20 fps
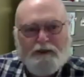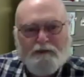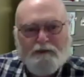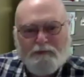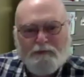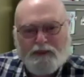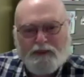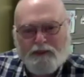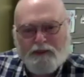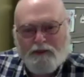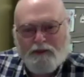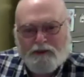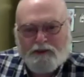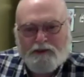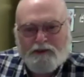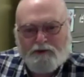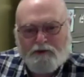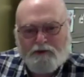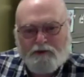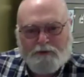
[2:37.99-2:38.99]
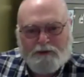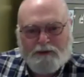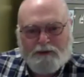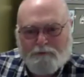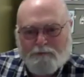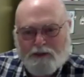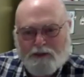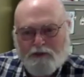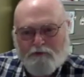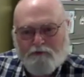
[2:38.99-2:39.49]
But at Augie, you'll
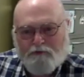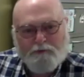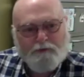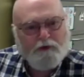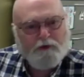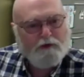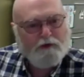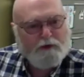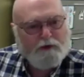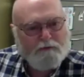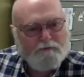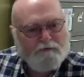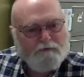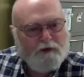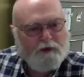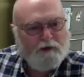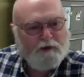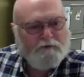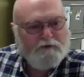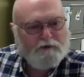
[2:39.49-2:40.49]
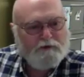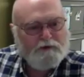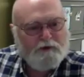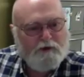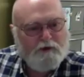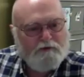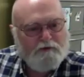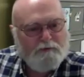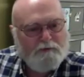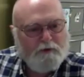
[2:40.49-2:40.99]
become part of a program. Fall of your
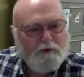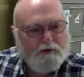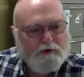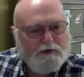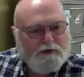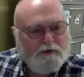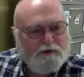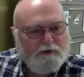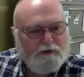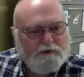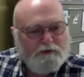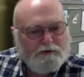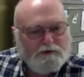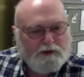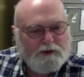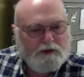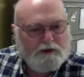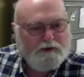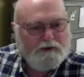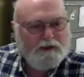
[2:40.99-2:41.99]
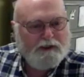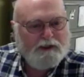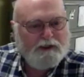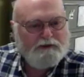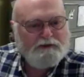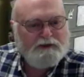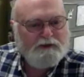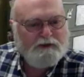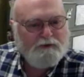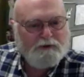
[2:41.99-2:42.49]
sophomore year, you start the ed
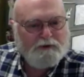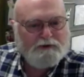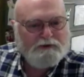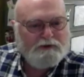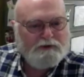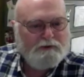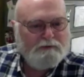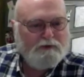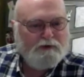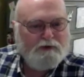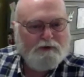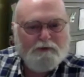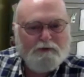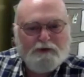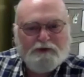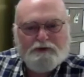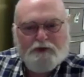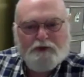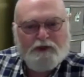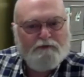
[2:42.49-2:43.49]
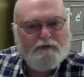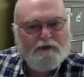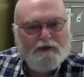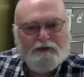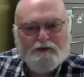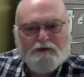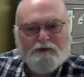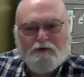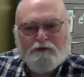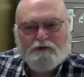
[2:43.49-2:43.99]
sequence and pretty much you have
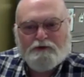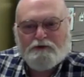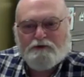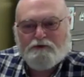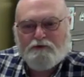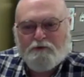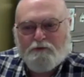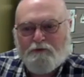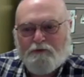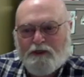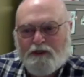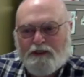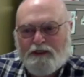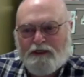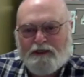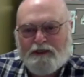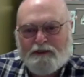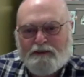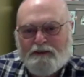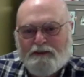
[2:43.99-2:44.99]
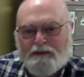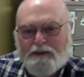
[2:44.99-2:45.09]
ed courses from then on.